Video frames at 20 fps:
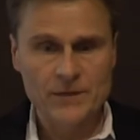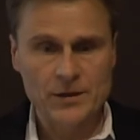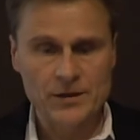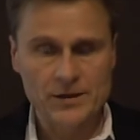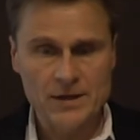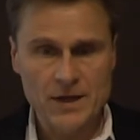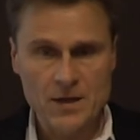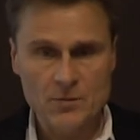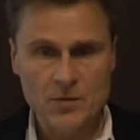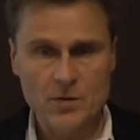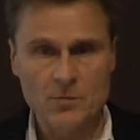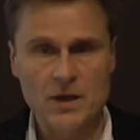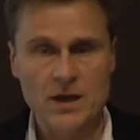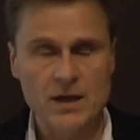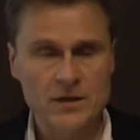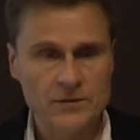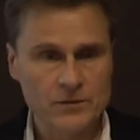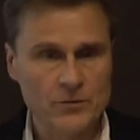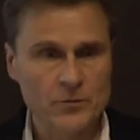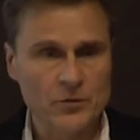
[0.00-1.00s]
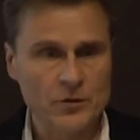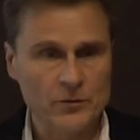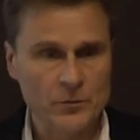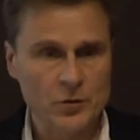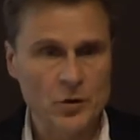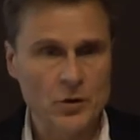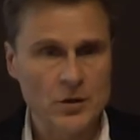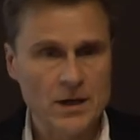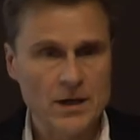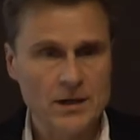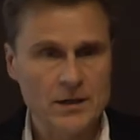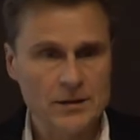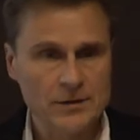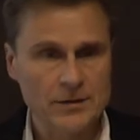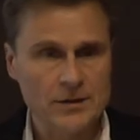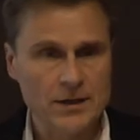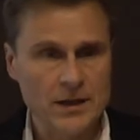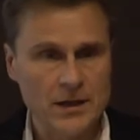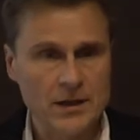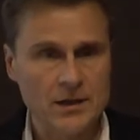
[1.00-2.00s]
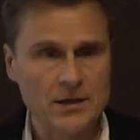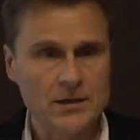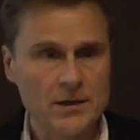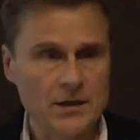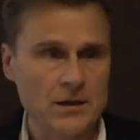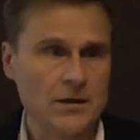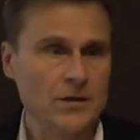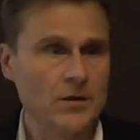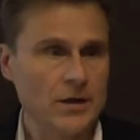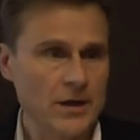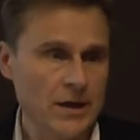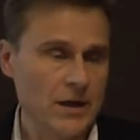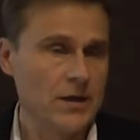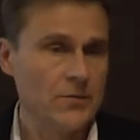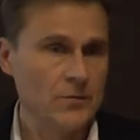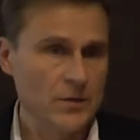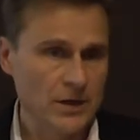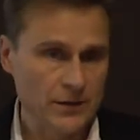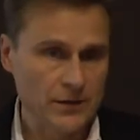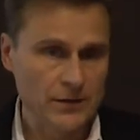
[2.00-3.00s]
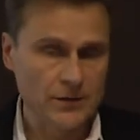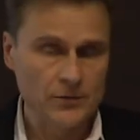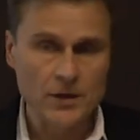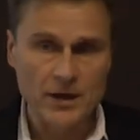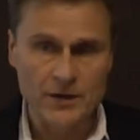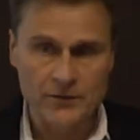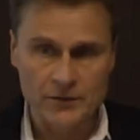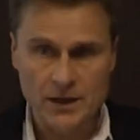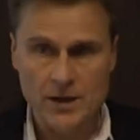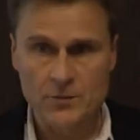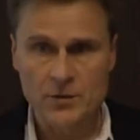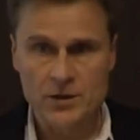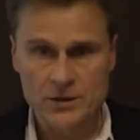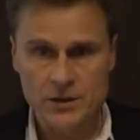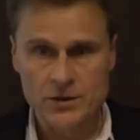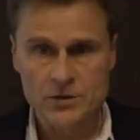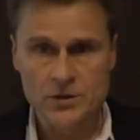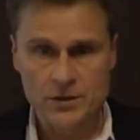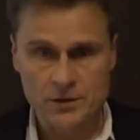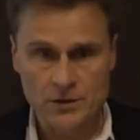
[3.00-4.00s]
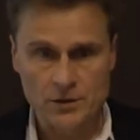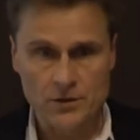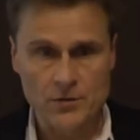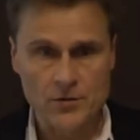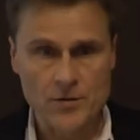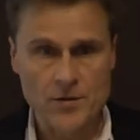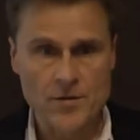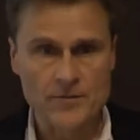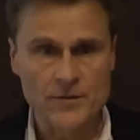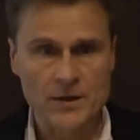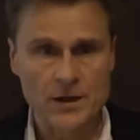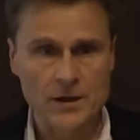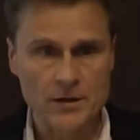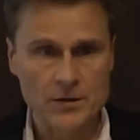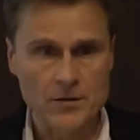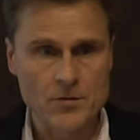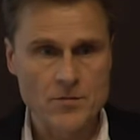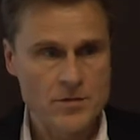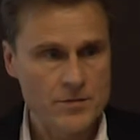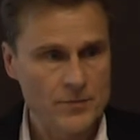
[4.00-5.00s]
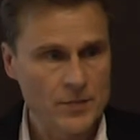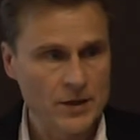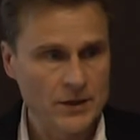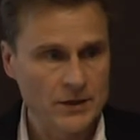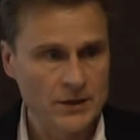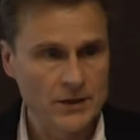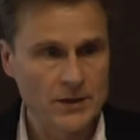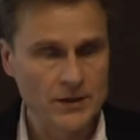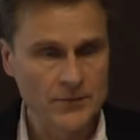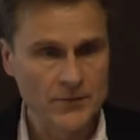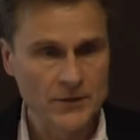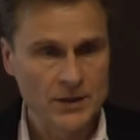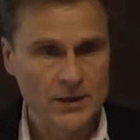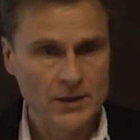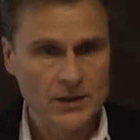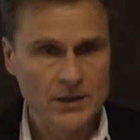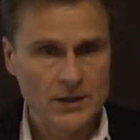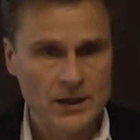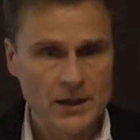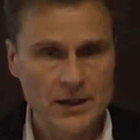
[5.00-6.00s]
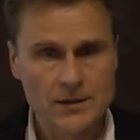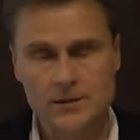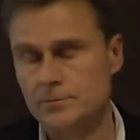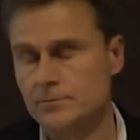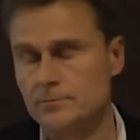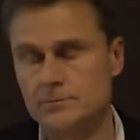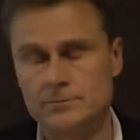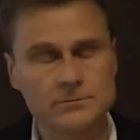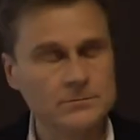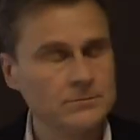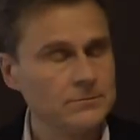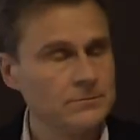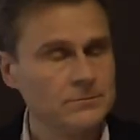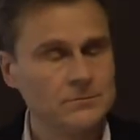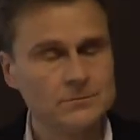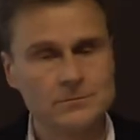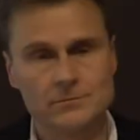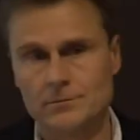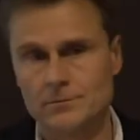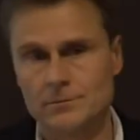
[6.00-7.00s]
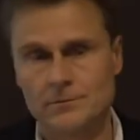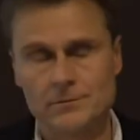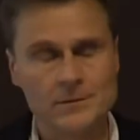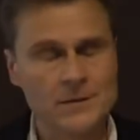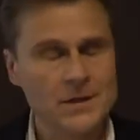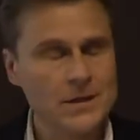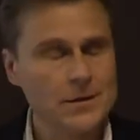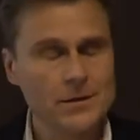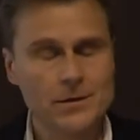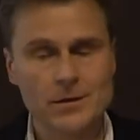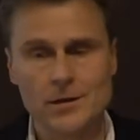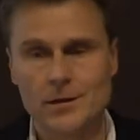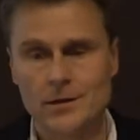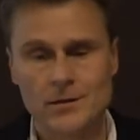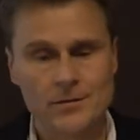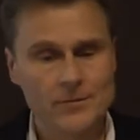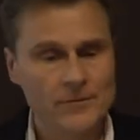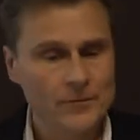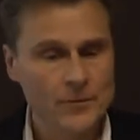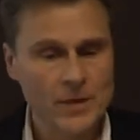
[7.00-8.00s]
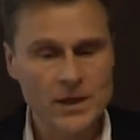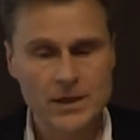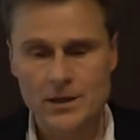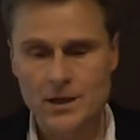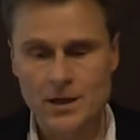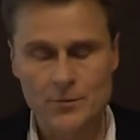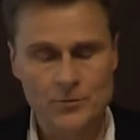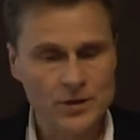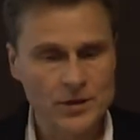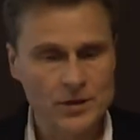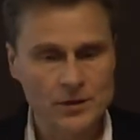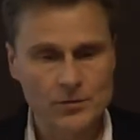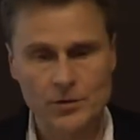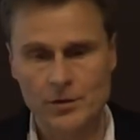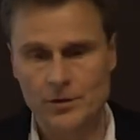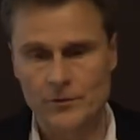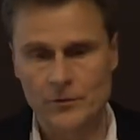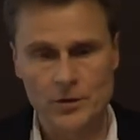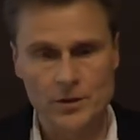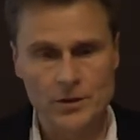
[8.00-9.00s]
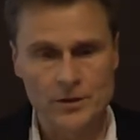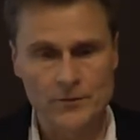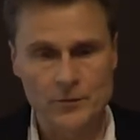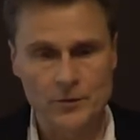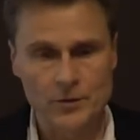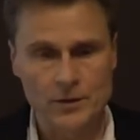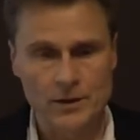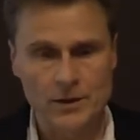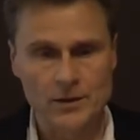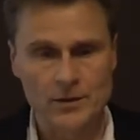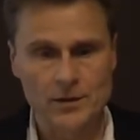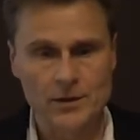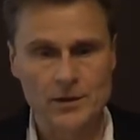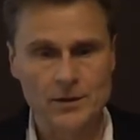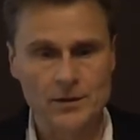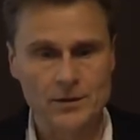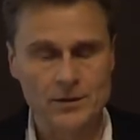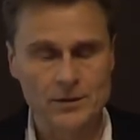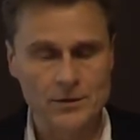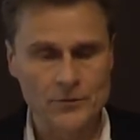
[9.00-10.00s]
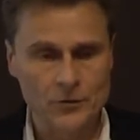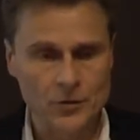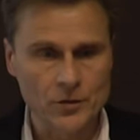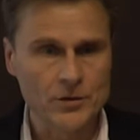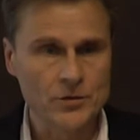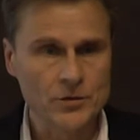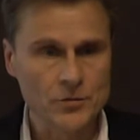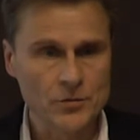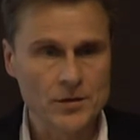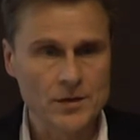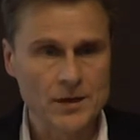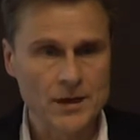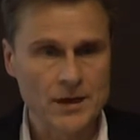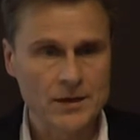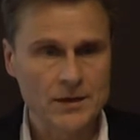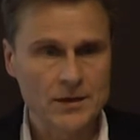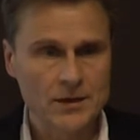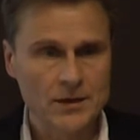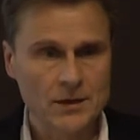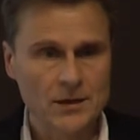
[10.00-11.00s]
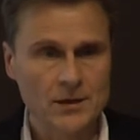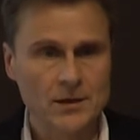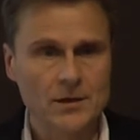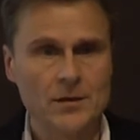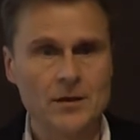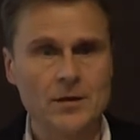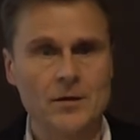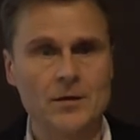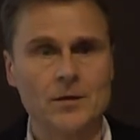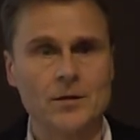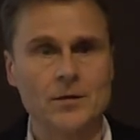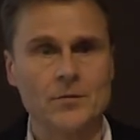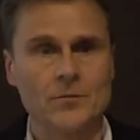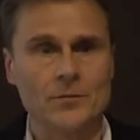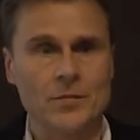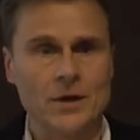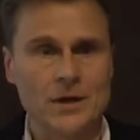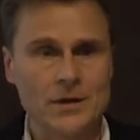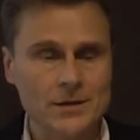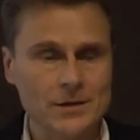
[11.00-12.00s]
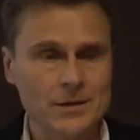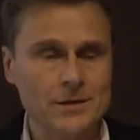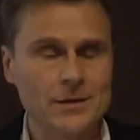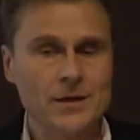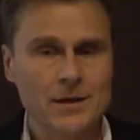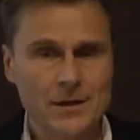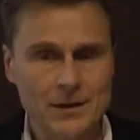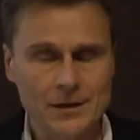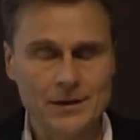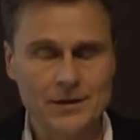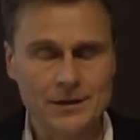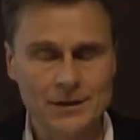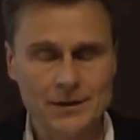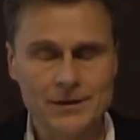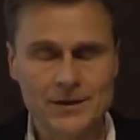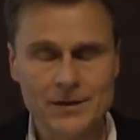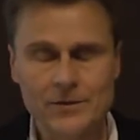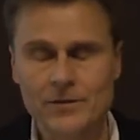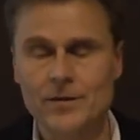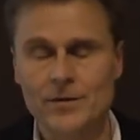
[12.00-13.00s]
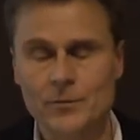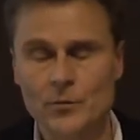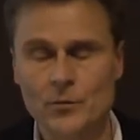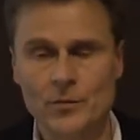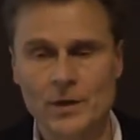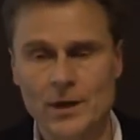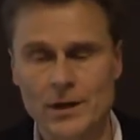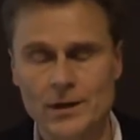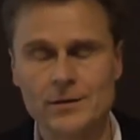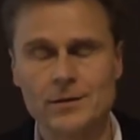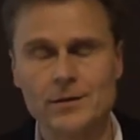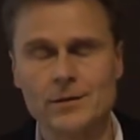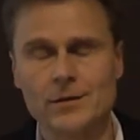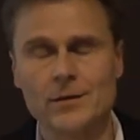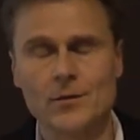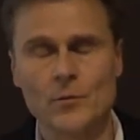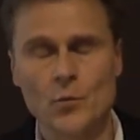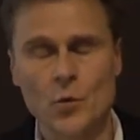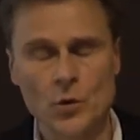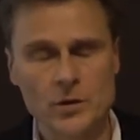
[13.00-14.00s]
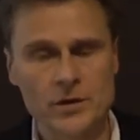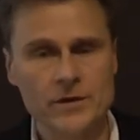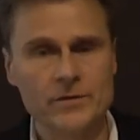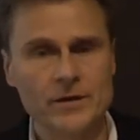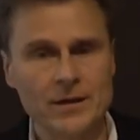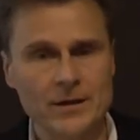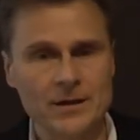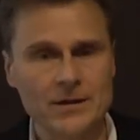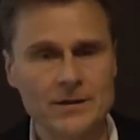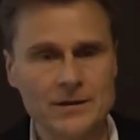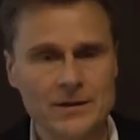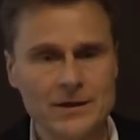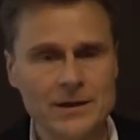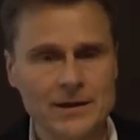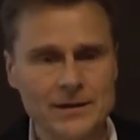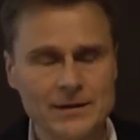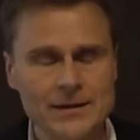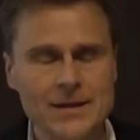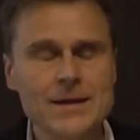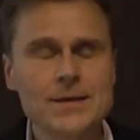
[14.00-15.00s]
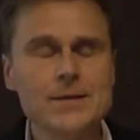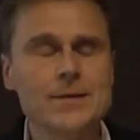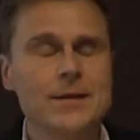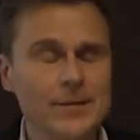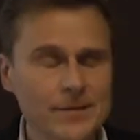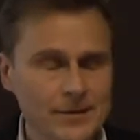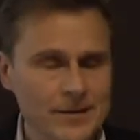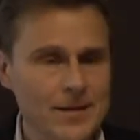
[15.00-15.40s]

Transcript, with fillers: stable platform of products, and our aim is to have double-digit grow, uh, growth by year. And this is the, many companies want to want to want to do that, but it's It's more difficult, it's easier